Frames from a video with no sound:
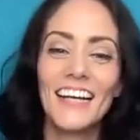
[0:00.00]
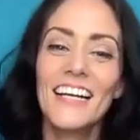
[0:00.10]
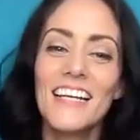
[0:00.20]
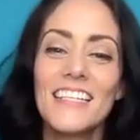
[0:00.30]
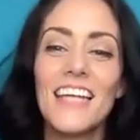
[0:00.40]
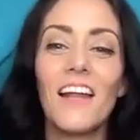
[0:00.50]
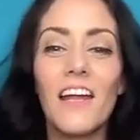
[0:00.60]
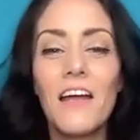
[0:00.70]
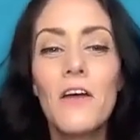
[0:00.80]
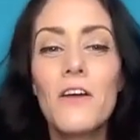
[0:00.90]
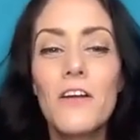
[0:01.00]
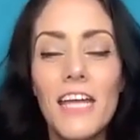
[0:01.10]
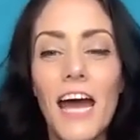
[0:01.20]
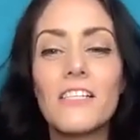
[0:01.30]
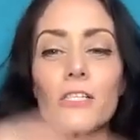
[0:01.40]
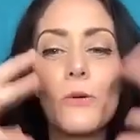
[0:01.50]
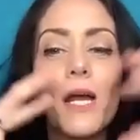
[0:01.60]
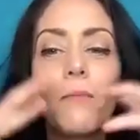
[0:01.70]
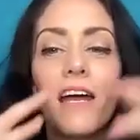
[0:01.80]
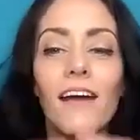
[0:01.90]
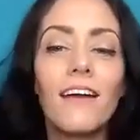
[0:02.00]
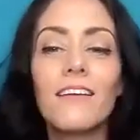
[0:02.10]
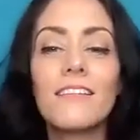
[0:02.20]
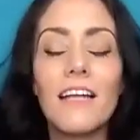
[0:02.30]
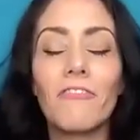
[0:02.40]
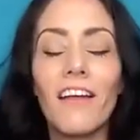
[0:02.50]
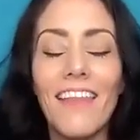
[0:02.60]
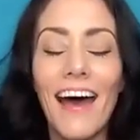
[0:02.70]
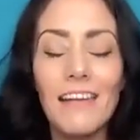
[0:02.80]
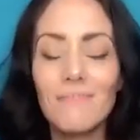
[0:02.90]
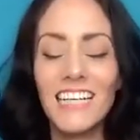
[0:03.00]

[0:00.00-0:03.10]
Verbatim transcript: I mean telling, yeah, screaming, stuff like that.